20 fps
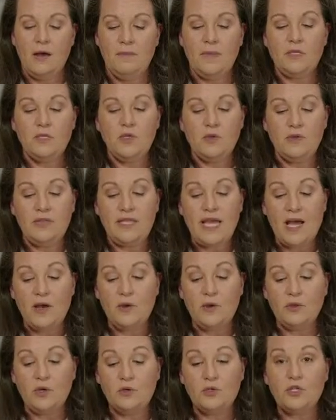So
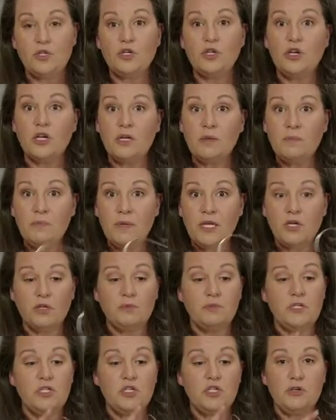those are going to be your
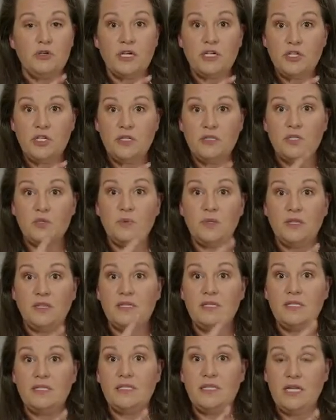restrictions with the
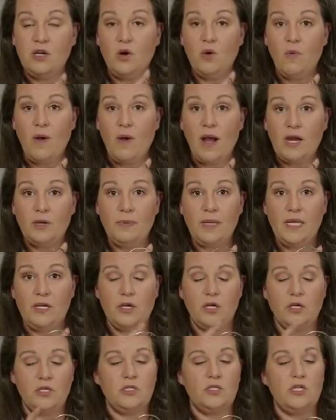single wire
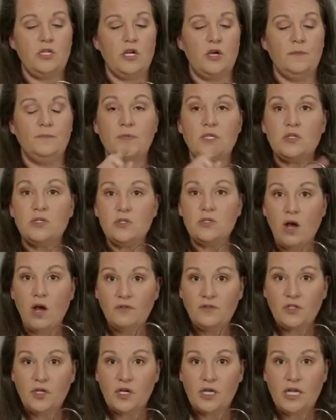beaters. So
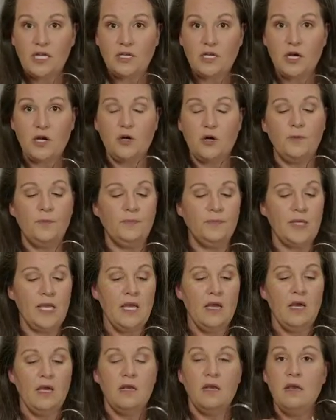soft cookie dough,
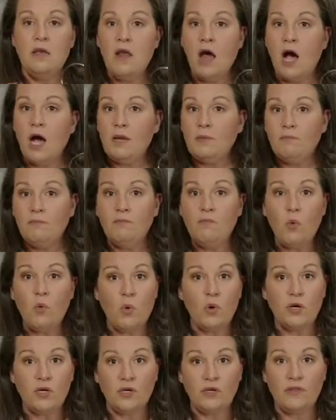not
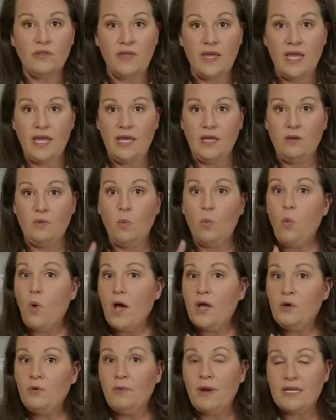more than
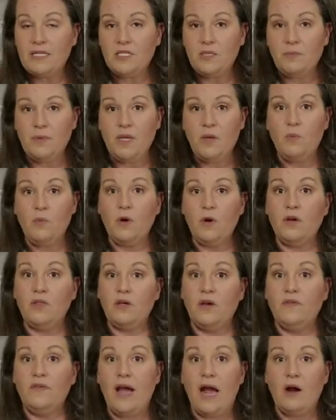1 recipe worth
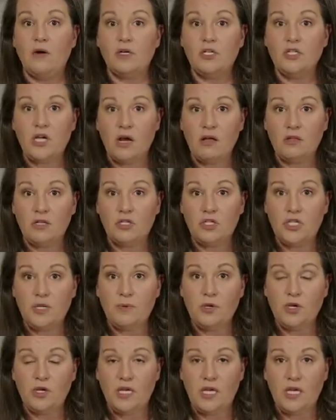of our chocolate chip
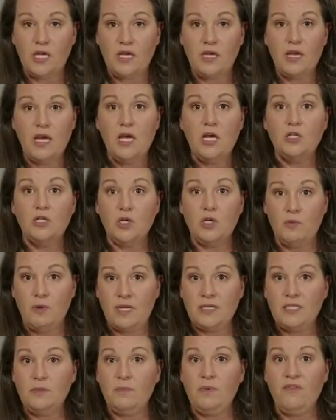cookie dough
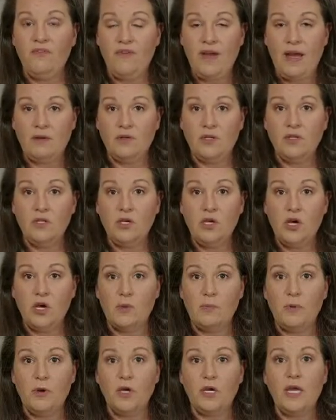recipe found in the
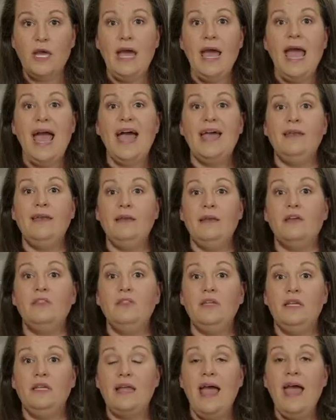cookbook, and
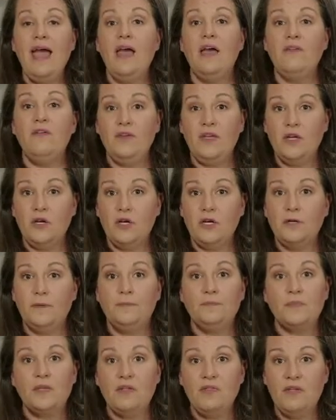nothing
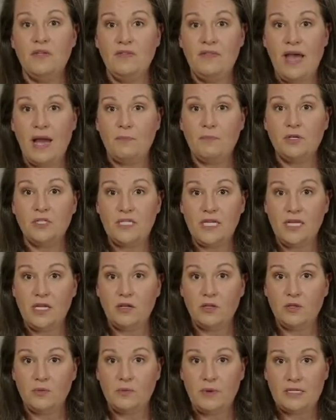heavier than that
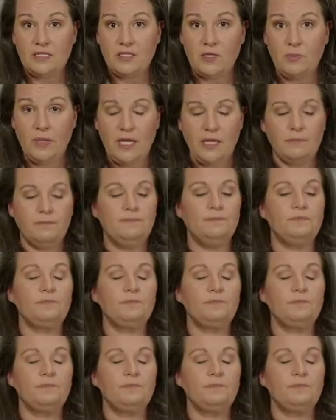particular recipe.